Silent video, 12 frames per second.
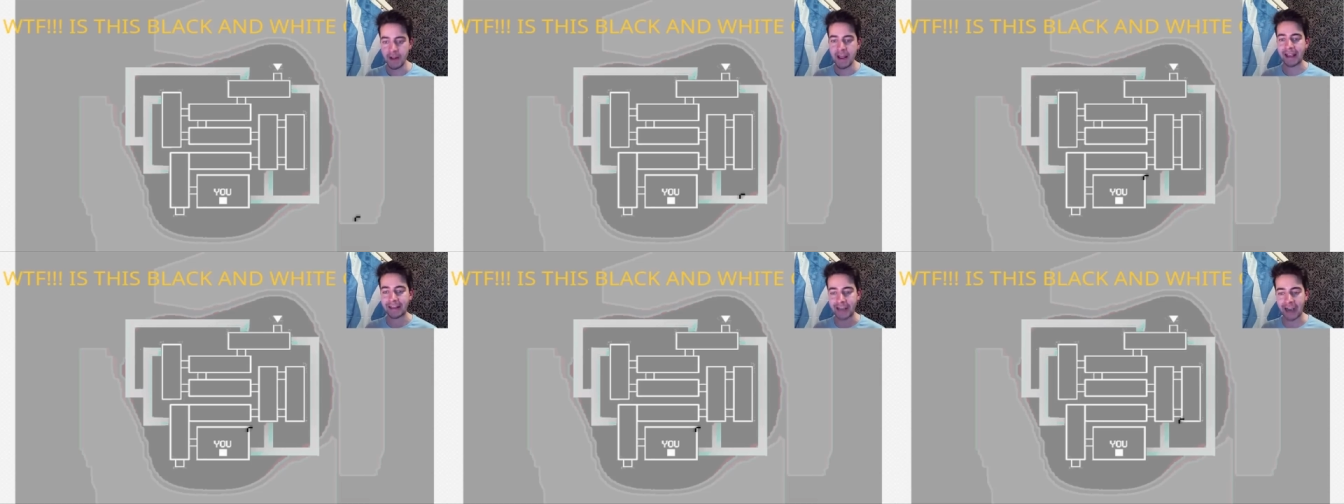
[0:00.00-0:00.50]

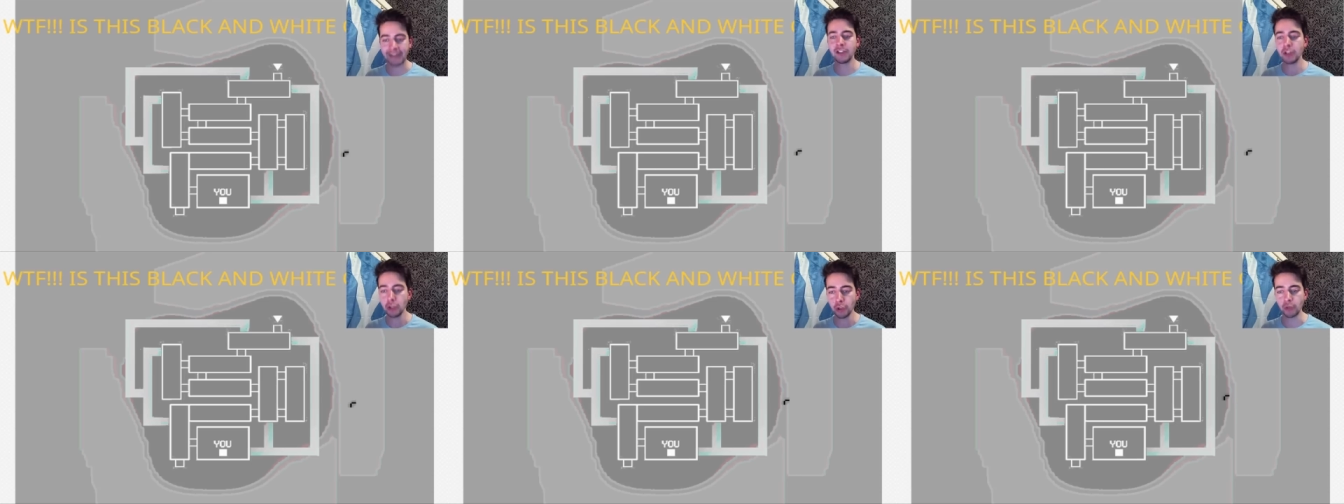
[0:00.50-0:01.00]
It kind
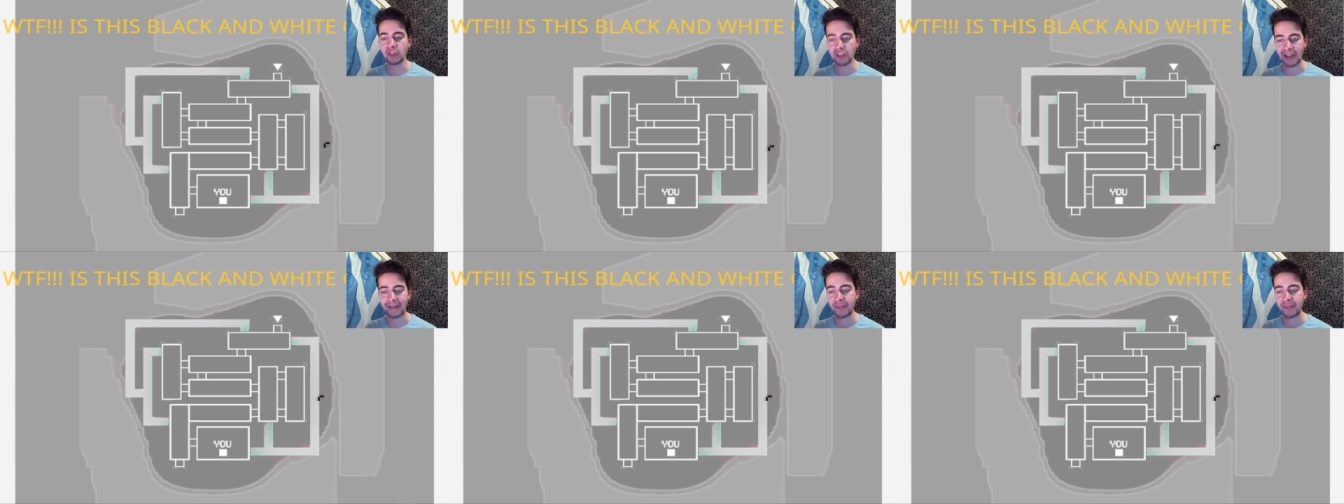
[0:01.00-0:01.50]
of looks
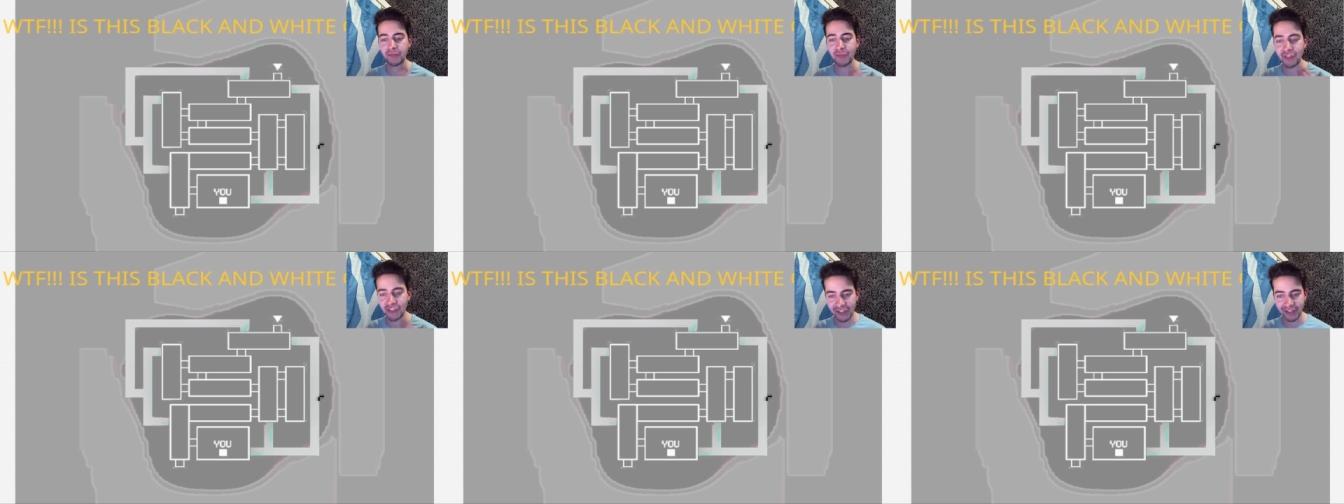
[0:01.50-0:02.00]
like this
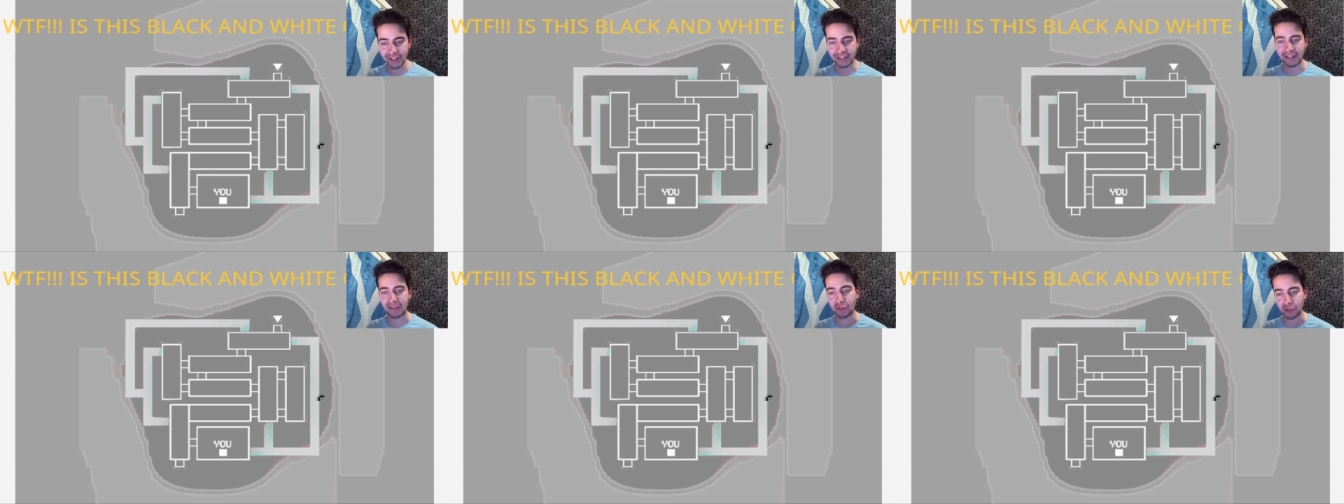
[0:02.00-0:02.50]

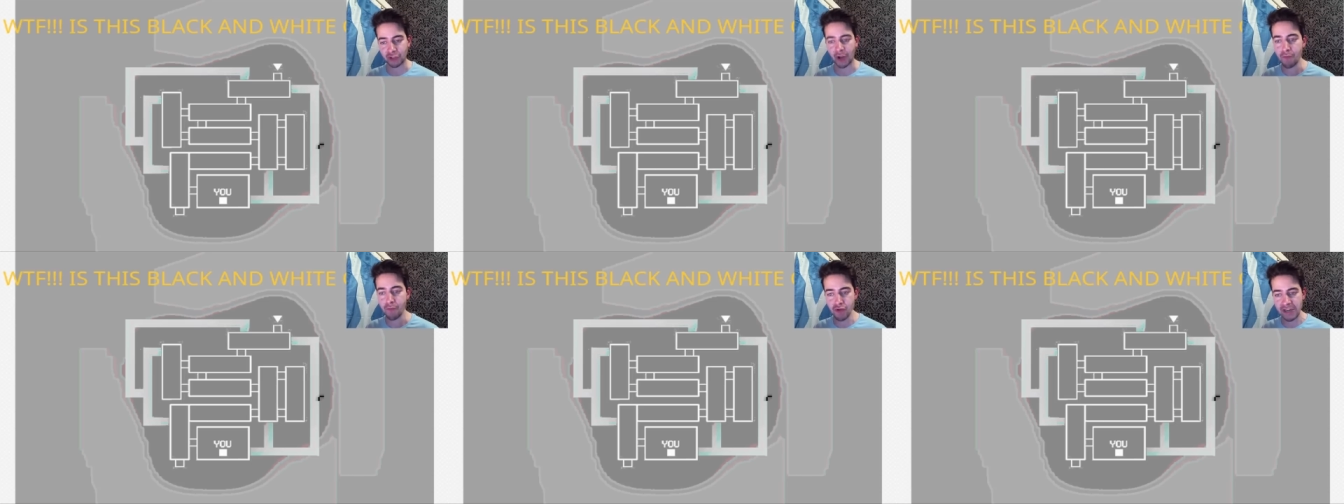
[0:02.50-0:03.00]
facility, for
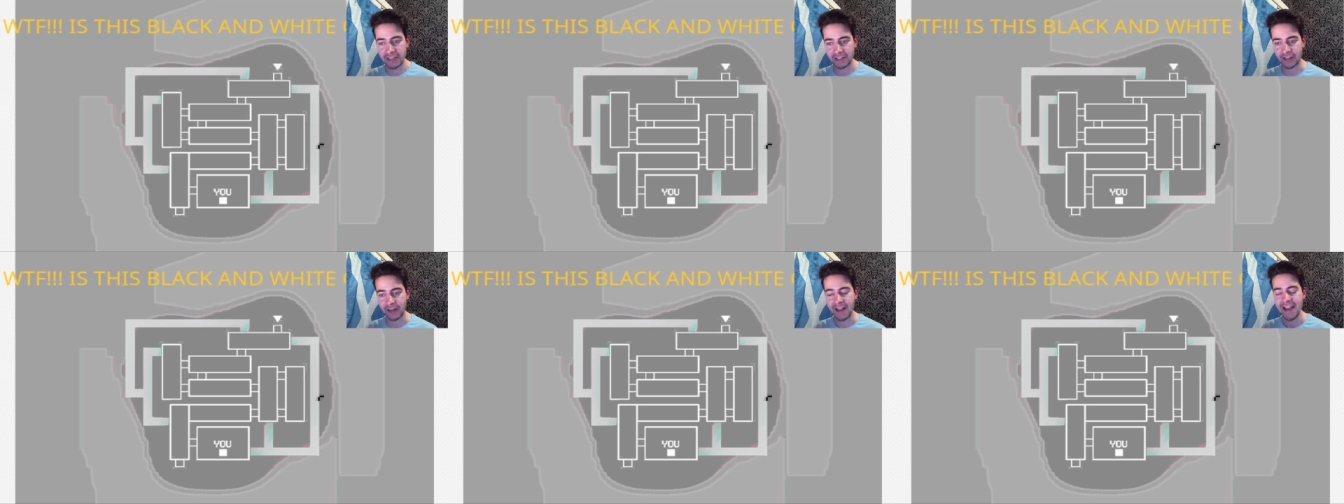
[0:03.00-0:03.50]
some
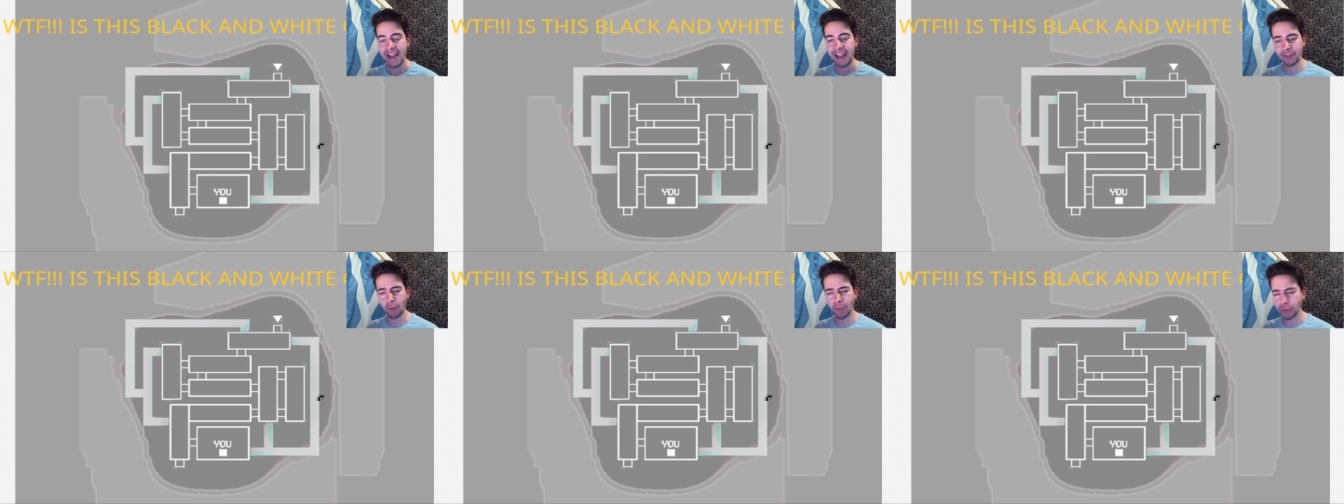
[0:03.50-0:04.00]
reason,
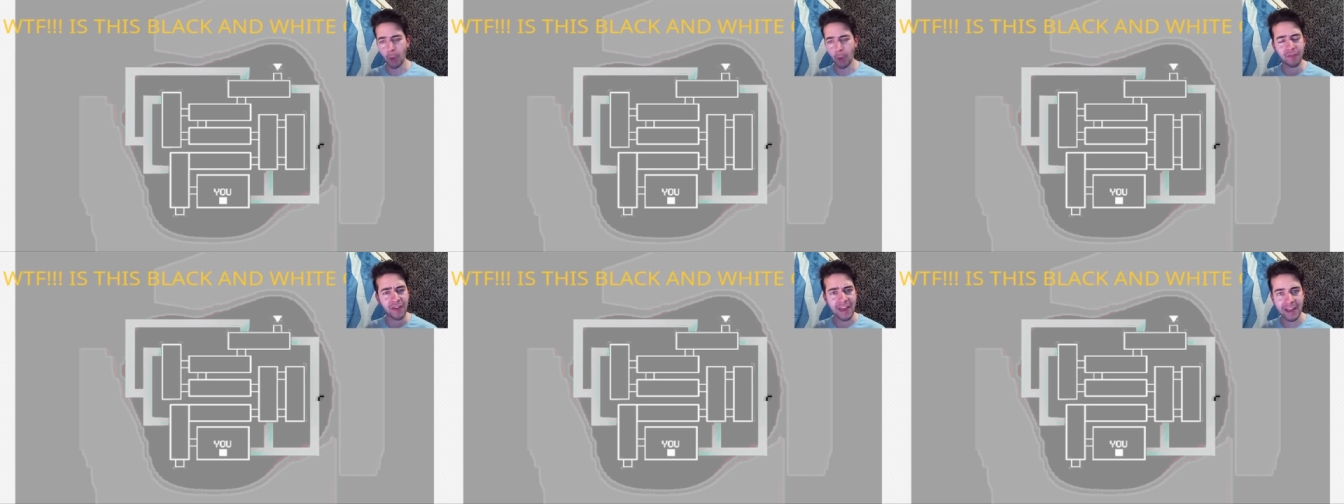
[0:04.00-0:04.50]
is on the top
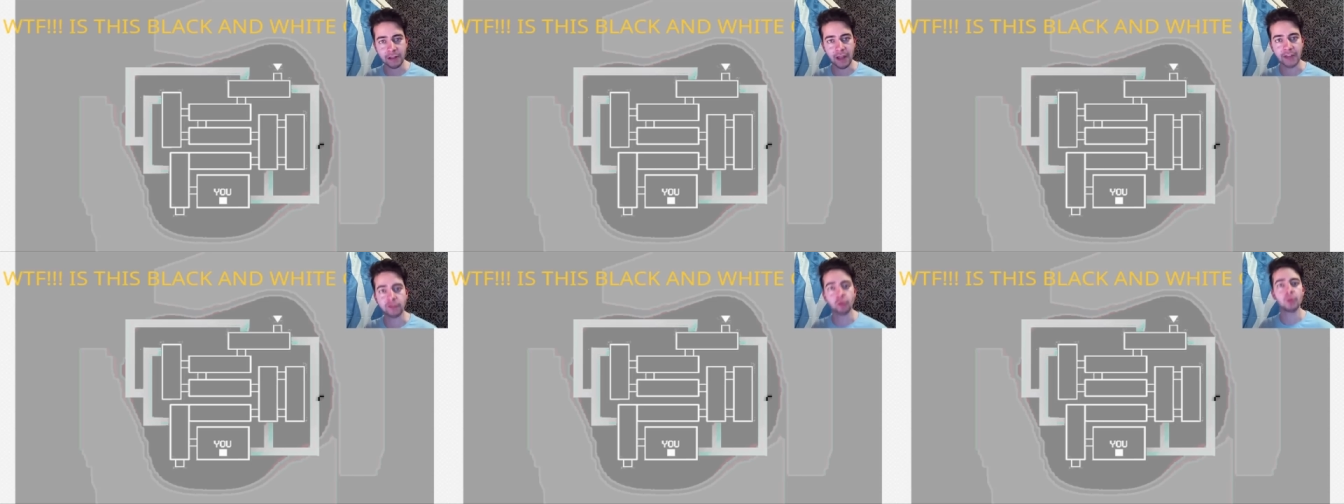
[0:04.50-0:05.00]
of a hill.
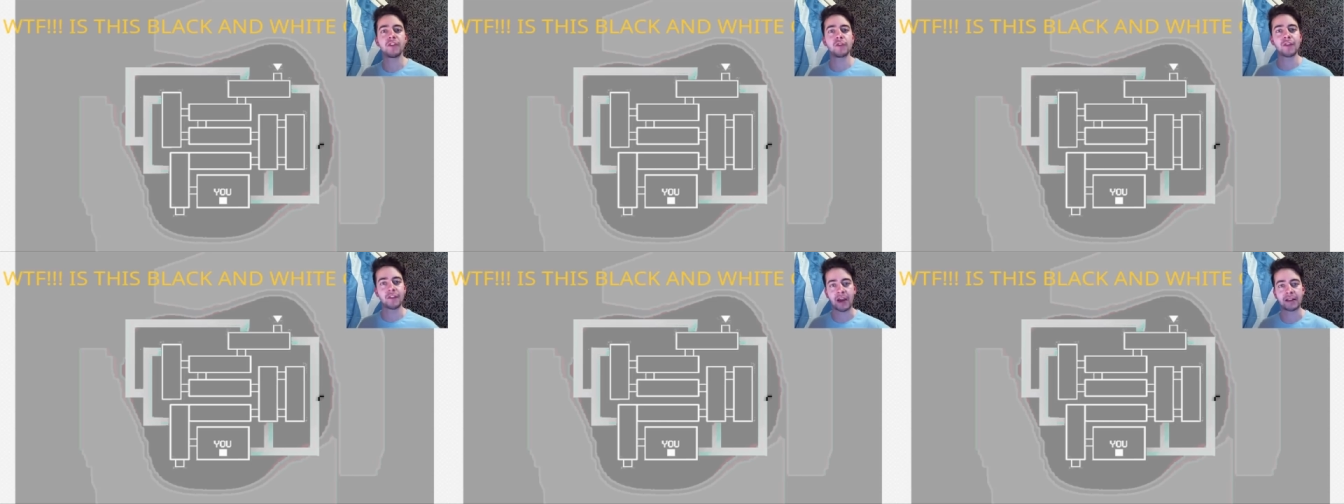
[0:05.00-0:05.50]
I don't know if
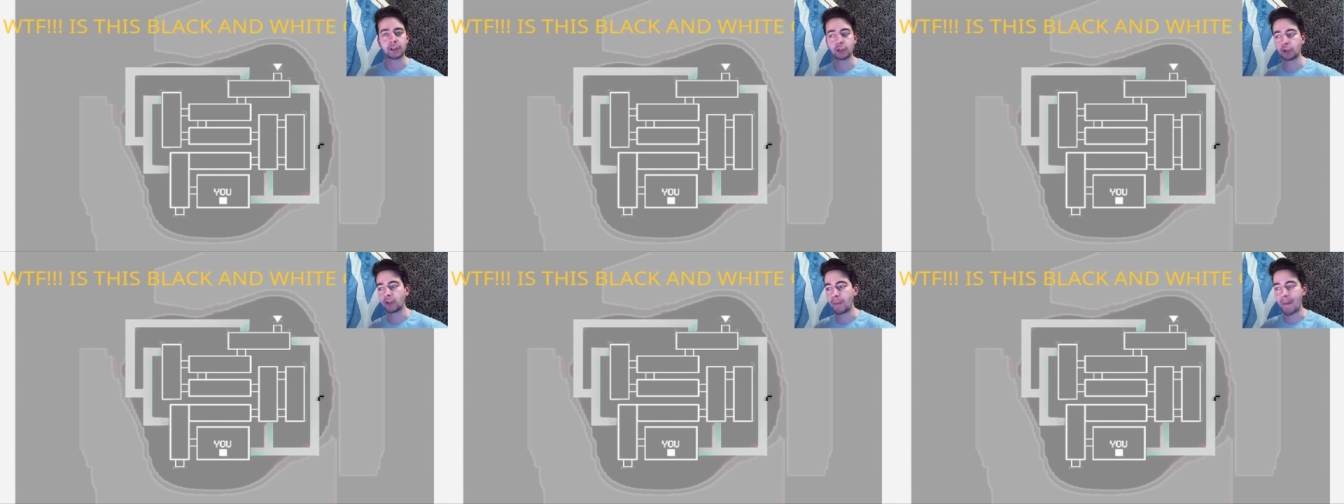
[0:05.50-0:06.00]
you've ever had a look at the